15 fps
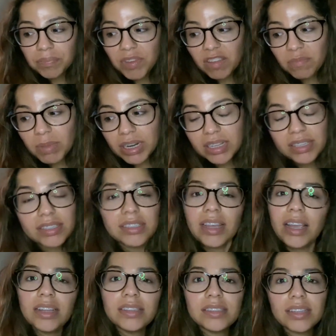They've been
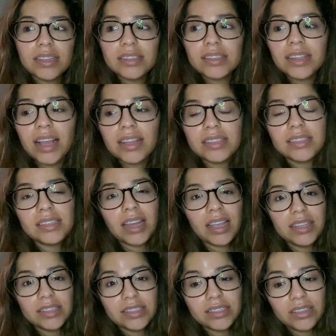inside since last
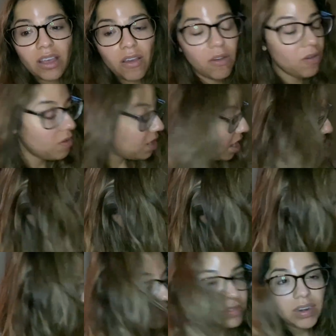night, so
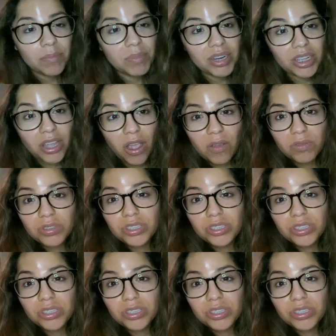that's what I'm gonna go